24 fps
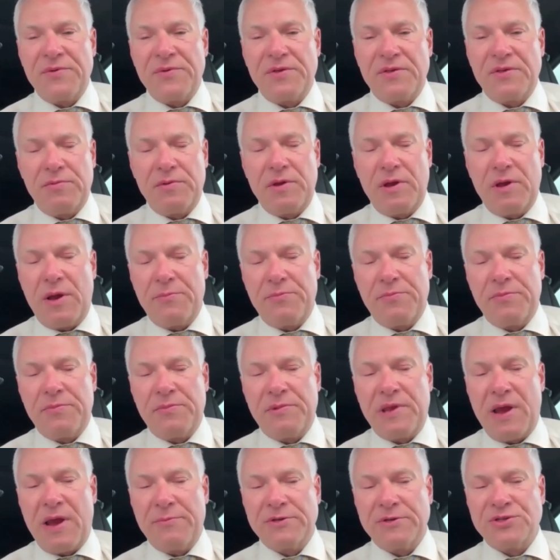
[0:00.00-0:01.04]
But the
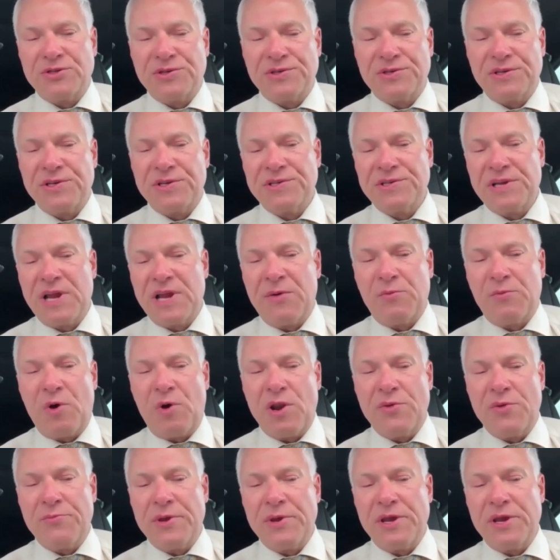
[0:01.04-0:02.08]
optometrist does not
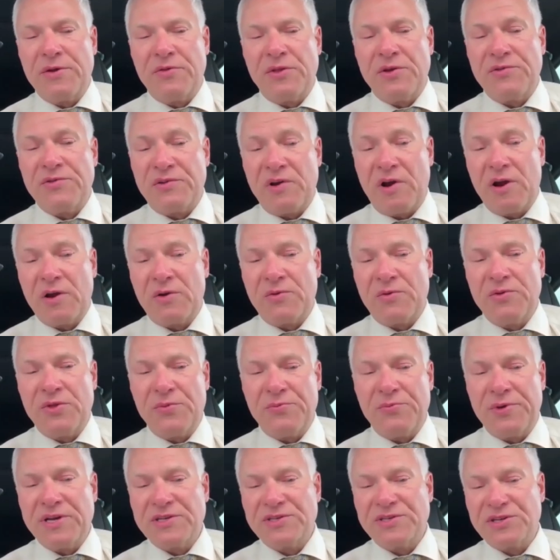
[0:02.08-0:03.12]
want to be in the dark when
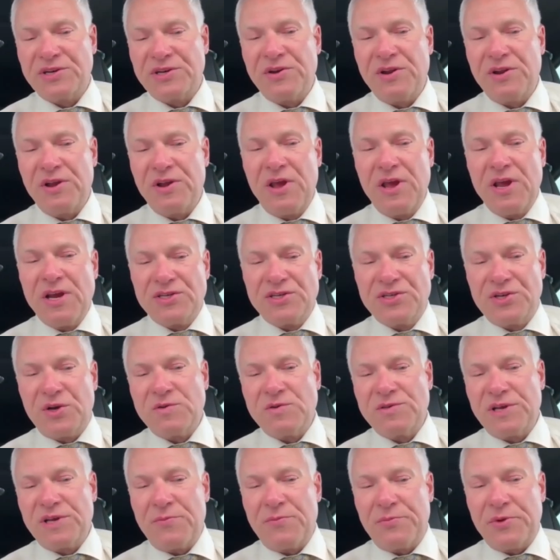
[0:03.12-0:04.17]
the patient
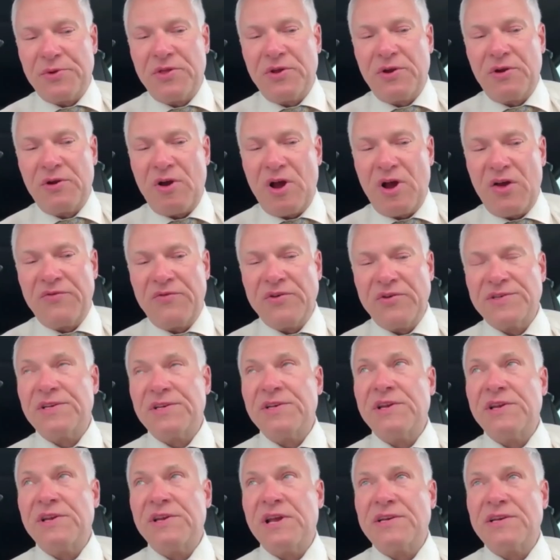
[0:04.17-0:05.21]
shows up in their
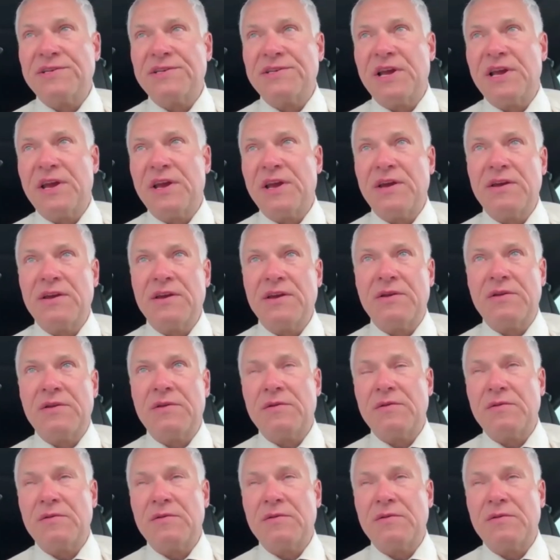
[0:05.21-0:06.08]
office the next day and